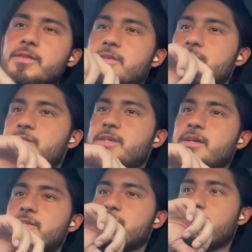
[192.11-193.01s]
This is
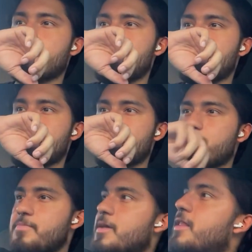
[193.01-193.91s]
kind of just
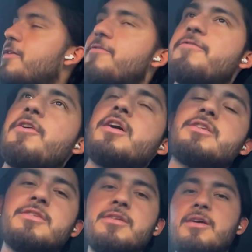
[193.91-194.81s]
like
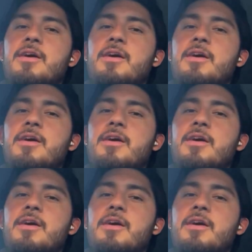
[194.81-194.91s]
fresh.